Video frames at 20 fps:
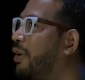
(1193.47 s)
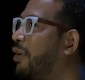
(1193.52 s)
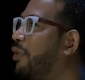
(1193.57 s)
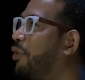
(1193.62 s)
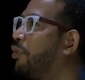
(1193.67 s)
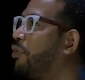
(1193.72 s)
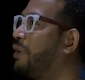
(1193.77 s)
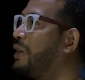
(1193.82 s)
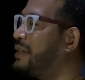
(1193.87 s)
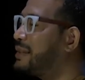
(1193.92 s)

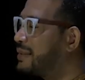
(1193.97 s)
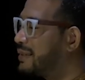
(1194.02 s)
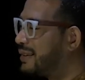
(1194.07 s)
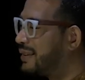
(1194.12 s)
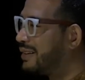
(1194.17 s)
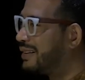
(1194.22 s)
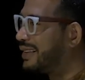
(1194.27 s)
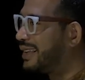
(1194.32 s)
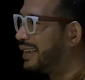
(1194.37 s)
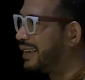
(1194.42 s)
but
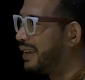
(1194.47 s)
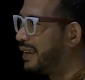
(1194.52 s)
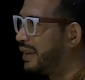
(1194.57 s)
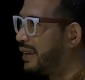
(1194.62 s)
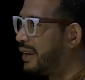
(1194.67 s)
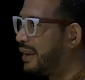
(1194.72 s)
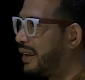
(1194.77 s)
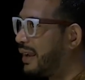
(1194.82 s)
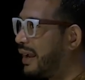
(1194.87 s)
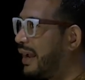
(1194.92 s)

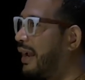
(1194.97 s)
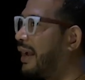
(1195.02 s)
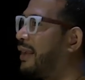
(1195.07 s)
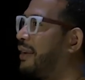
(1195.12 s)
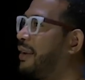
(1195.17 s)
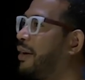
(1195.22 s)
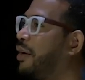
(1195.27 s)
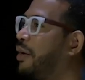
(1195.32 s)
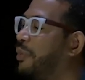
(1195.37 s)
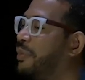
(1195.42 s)
recently
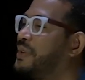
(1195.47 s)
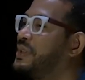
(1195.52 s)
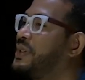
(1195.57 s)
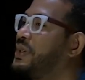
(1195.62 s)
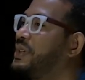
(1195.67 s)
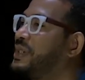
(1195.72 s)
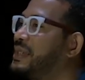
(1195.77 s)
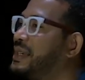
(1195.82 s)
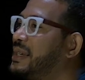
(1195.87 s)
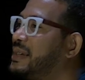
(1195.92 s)
I had the
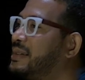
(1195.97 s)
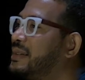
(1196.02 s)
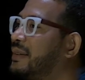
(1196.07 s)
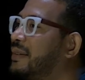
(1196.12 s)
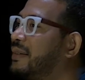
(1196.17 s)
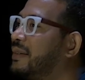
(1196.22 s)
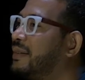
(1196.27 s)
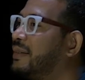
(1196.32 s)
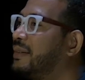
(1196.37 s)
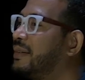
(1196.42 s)

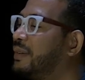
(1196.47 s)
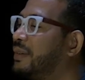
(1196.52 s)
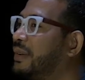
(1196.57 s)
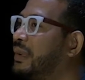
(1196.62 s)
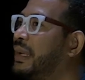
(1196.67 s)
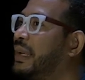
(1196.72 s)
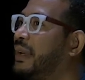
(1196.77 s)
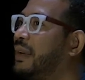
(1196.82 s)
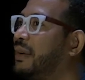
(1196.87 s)
opportunity to